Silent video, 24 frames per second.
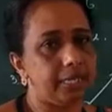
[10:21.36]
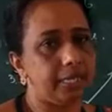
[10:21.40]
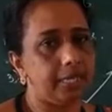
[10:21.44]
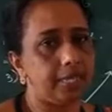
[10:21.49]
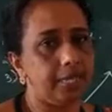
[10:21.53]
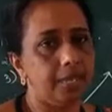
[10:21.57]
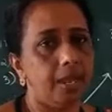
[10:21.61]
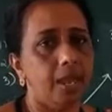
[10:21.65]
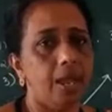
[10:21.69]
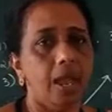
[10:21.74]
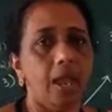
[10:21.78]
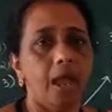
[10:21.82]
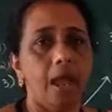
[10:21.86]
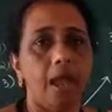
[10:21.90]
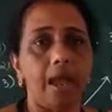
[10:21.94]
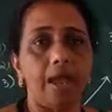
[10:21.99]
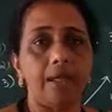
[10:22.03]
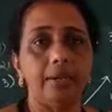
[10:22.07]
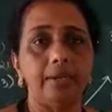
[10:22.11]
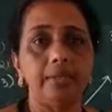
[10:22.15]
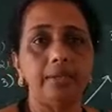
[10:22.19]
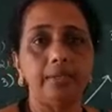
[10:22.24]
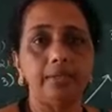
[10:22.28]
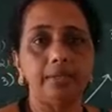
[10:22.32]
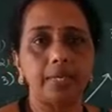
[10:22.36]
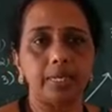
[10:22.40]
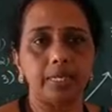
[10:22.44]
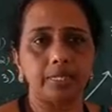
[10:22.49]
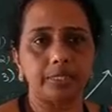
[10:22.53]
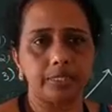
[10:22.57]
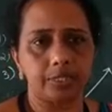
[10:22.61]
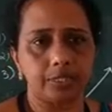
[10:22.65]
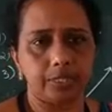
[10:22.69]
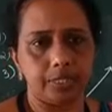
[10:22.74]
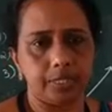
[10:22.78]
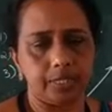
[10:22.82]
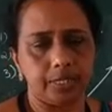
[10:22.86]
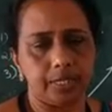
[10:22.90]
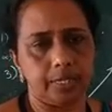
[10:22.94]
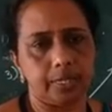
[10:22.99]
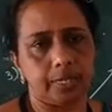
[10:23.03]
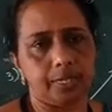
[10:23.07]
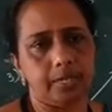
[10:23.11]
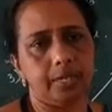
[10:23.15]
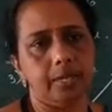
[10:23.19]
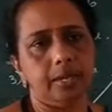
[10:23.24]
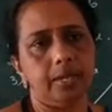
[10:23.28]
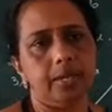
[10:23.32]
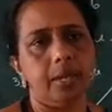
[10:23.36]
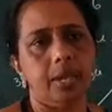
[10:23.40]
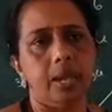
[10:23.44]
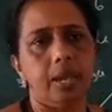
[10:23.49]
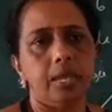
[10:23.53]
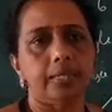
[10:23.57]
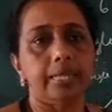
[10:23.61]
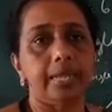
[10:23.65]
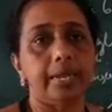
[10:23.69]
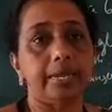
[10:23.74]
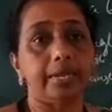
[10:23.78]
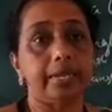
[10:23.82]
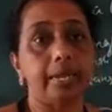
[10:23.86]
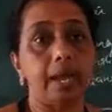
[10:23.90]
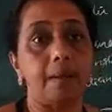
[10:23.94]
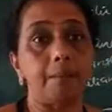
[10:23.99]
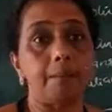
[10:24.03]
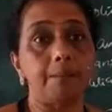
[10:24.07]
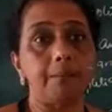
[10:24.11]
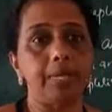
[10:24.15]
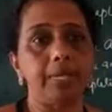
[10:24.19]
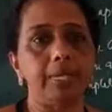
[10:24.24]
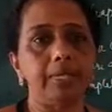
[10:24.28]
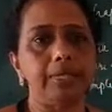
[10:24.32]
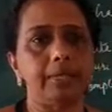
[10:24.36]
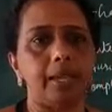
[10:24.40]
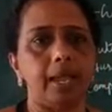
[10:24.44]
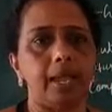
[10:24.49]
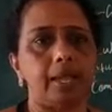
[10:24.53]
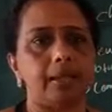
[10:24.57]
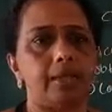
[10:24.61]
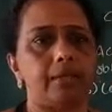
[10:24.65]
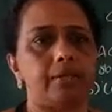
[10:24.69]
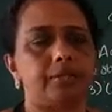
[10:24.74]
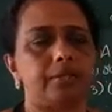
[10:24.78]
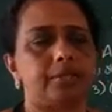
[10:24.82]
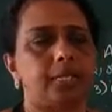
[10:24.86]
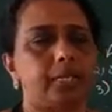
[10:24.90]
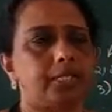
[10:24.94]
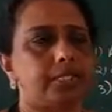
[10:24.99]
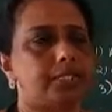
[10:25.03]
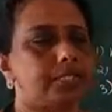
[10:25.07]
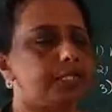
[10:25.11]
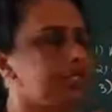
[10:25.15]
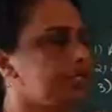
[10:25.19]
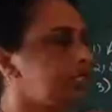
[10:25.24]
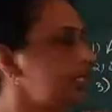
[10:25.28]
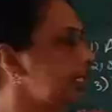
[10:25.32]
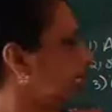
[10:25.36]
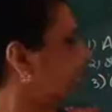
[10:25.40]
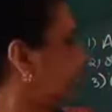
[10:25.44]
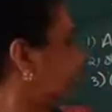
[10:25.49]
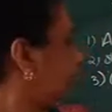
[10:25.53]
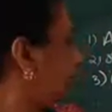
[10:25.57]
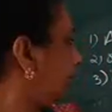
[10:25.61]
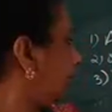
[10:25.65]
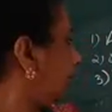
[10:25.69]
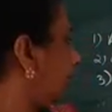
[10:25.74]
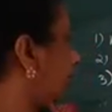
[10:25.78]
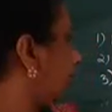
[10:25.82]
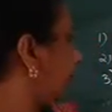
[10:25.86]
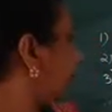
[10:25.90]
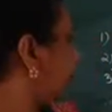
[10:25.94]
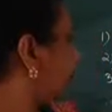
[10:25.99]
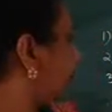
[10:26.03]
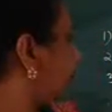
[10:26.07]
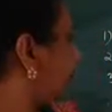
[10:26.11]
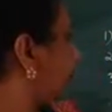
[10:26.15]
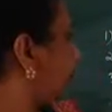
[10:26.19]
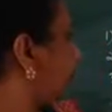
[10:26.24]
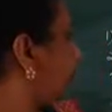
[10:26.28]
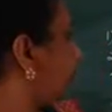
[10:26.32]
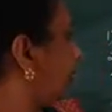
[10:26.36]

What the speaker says: degree and 360 degree. Then complete angle 360 degree